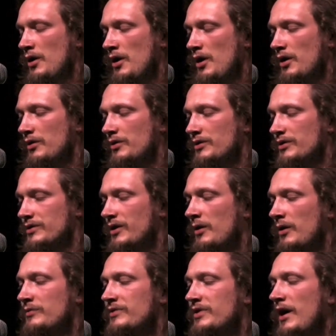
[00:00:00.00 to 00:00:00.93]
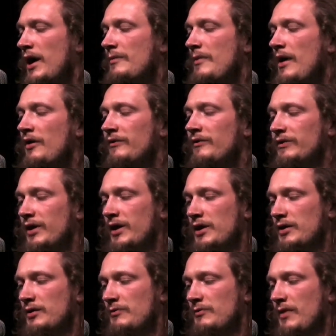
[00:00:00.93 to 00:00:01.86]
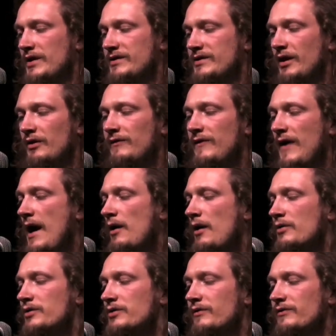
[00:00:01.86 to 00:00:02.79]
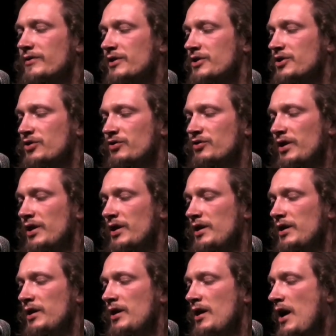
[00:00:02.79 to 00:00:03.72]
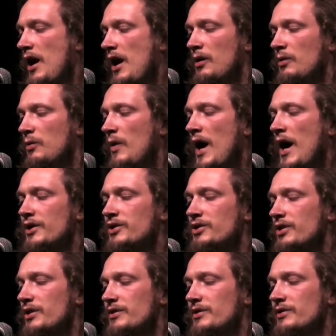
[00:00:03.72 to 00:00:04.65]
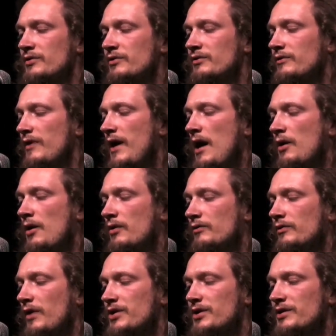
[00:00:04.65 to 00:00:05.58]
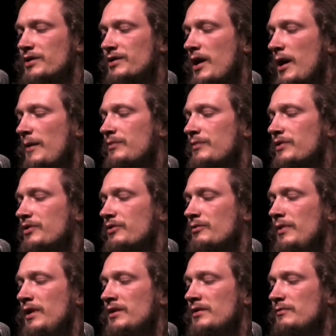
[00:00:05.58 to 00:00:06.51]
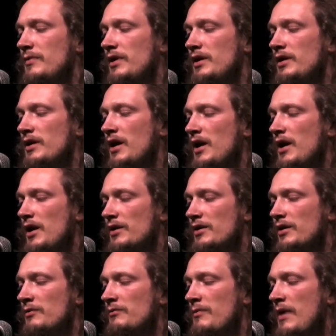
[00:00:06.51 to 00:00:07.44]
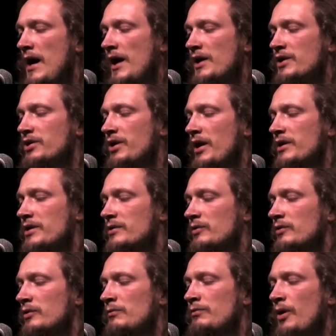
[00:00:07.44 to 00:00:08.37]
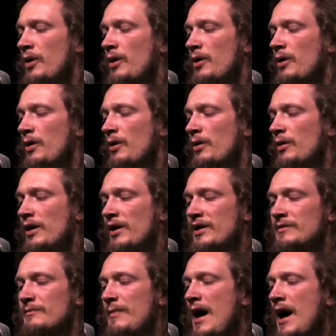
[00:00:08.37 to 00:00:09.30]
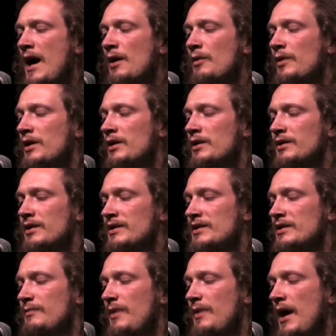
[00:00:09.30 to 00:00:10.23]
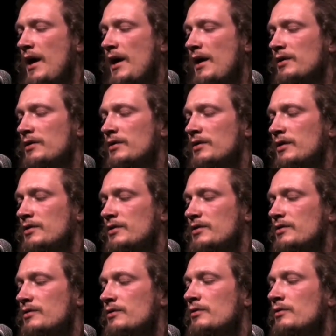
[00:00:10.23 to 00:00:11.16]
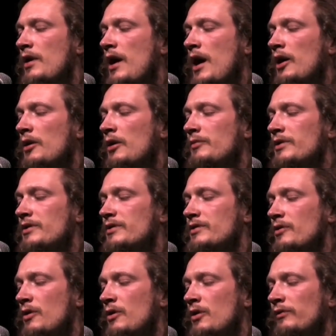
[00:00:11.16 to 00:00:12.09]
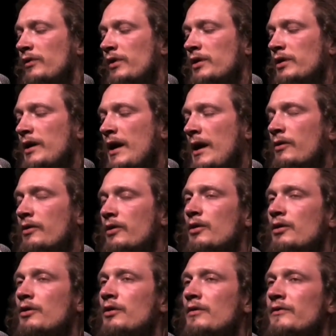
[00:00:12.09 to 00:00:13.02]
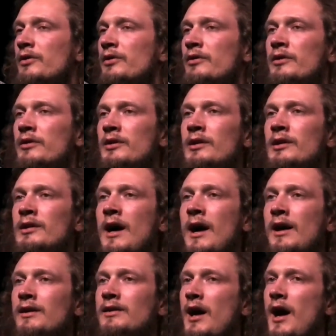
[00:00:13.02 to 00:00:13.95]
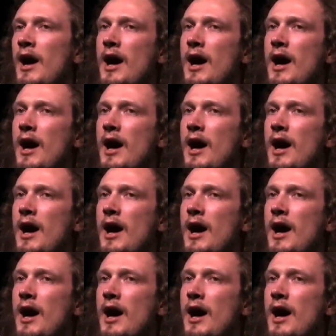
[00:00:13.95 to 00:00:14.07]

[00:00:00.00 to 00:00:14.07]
And sometime I'll fling myself out of this tree. I'll watch as the ground rushes up to meet me. Then my chest will burn as my wings expand, and soon I'll be soaring out over the land.